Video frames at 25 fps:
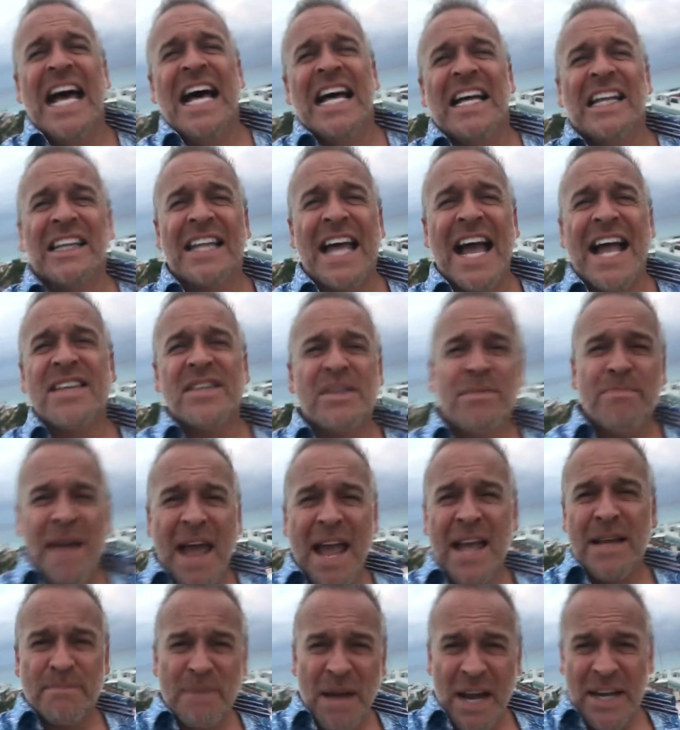Let's
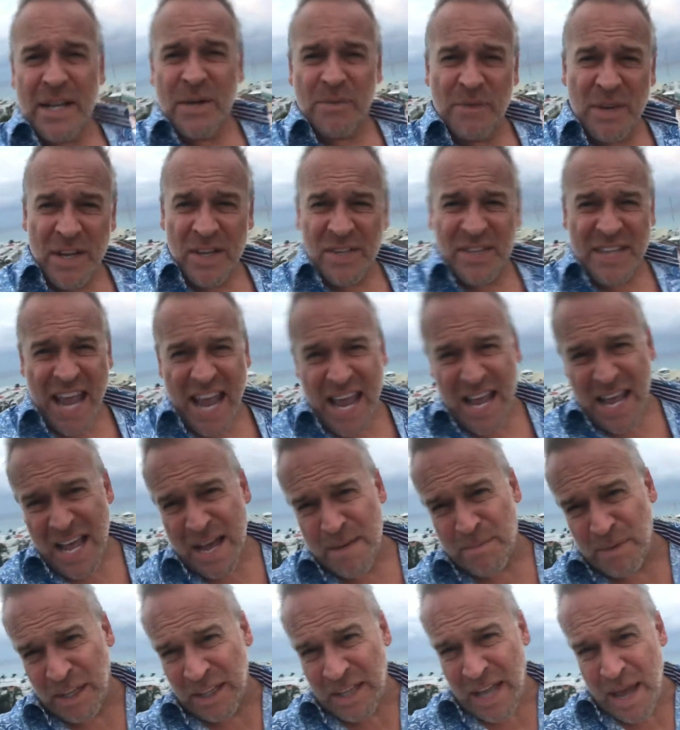make money in real estate,
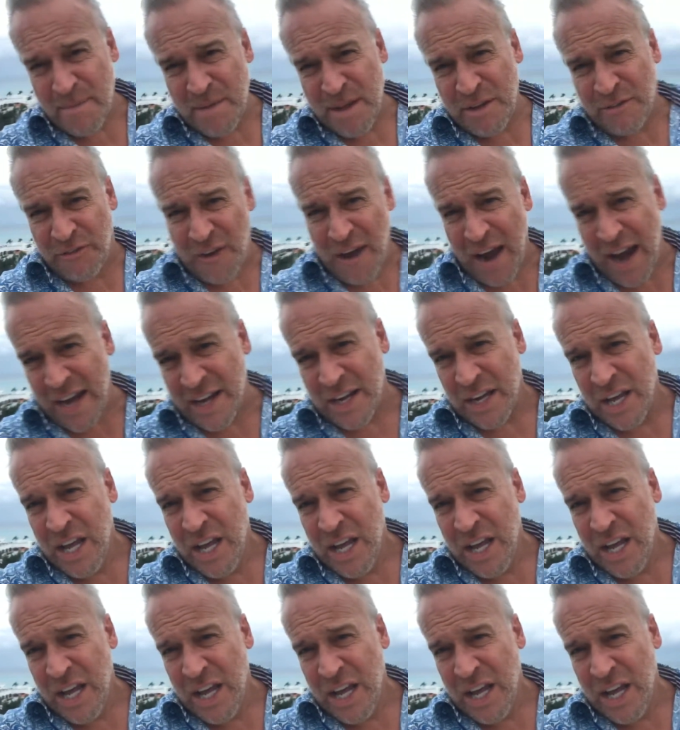but let me find